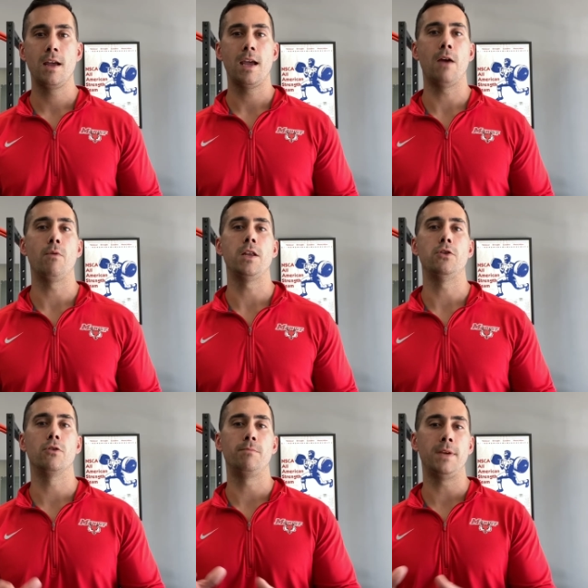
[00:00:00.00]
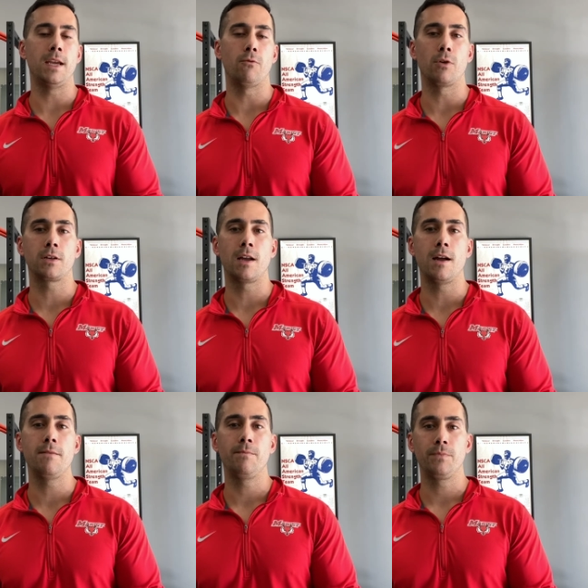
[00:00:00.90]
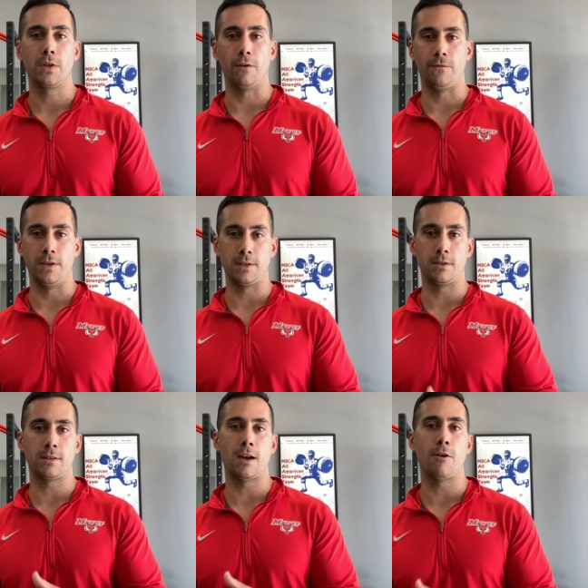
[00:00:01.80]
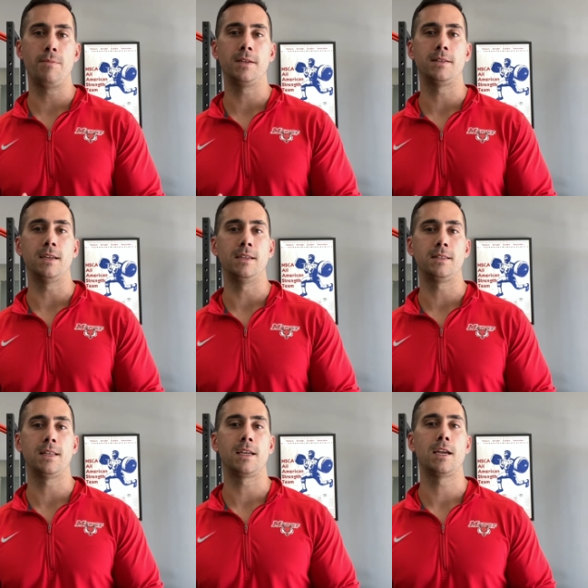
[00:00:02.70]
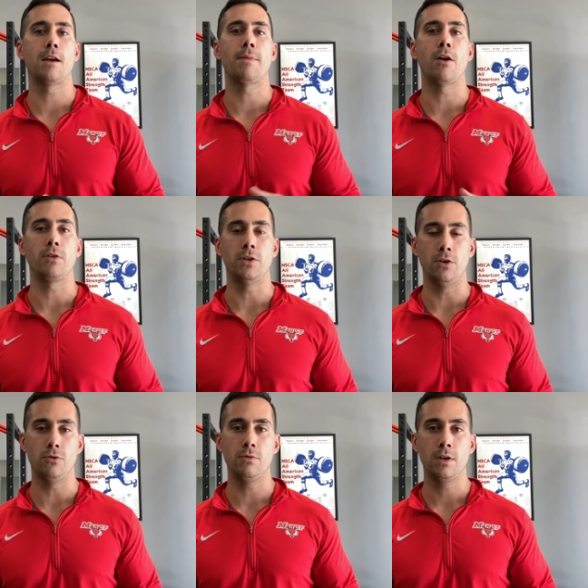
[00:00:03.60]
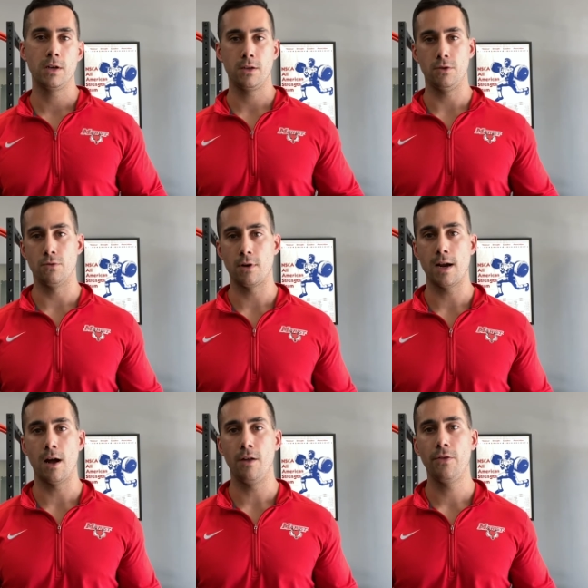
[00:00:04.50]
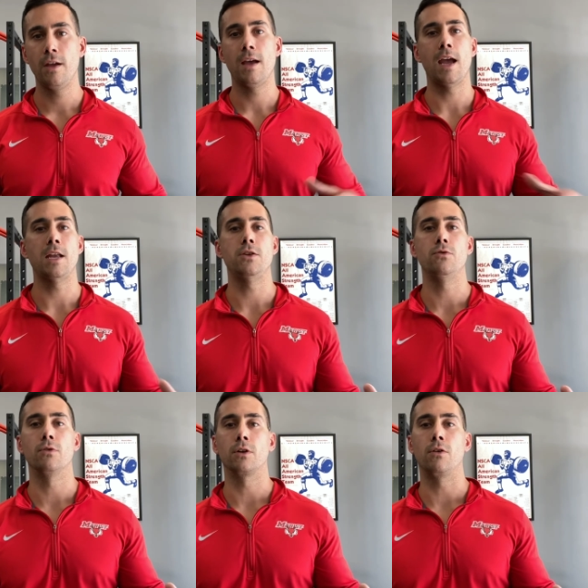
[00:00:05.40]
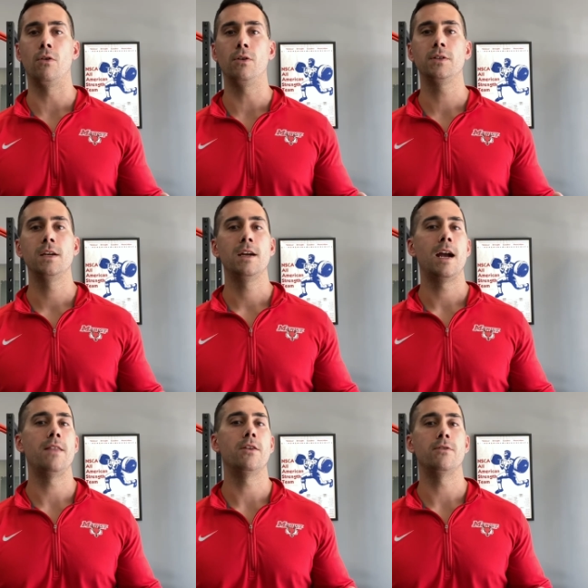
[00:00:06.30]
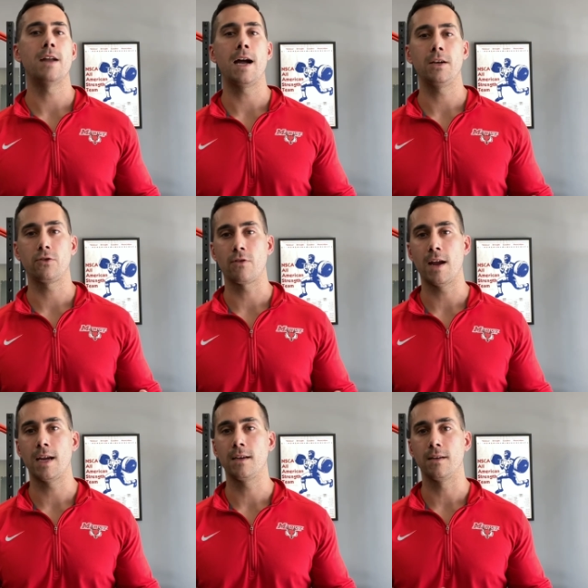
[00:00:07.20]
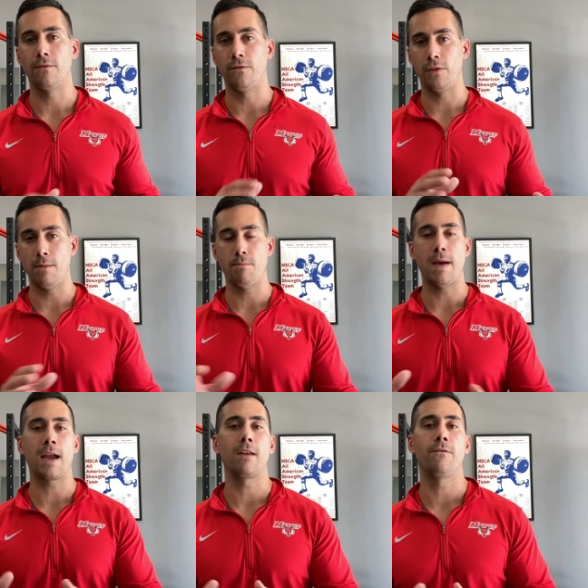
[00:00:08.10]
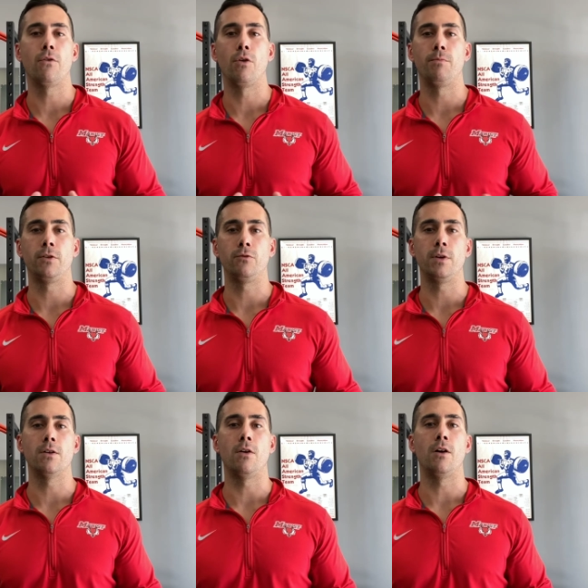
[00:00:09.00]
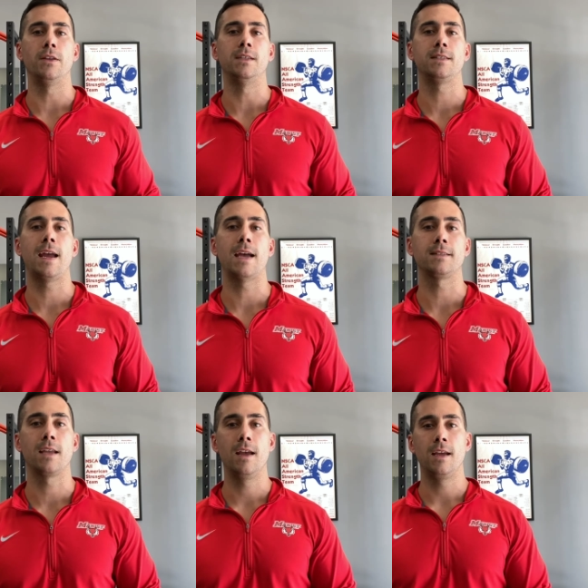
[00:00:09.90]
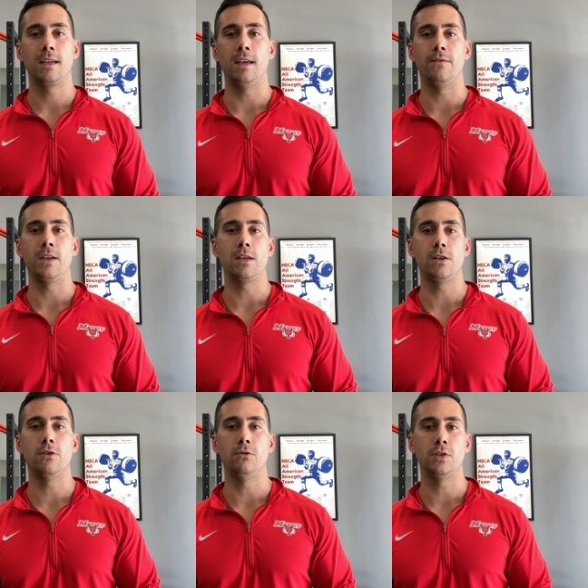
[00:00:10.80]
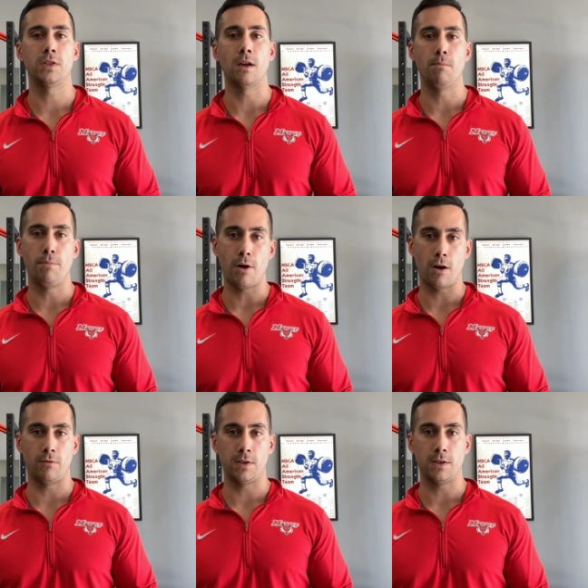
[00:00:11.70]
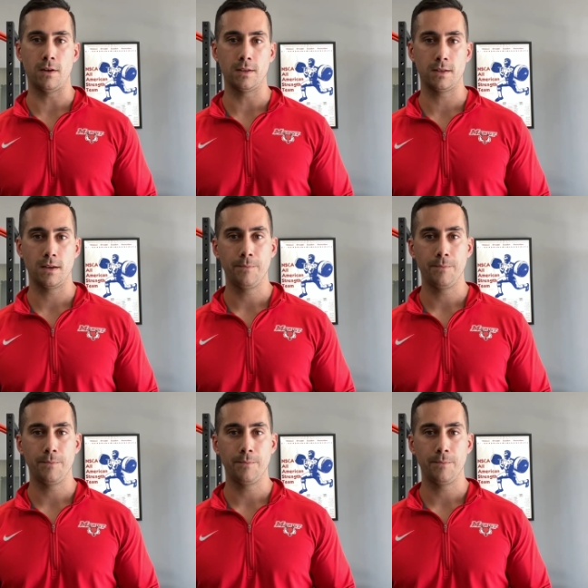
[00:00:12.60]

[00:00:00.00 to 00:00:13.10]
and when you're being worked on, your physical therapist is thinking about you, your health, and your goals, and they're not trying to flip back and forth between all these tasks, giving you subpar results.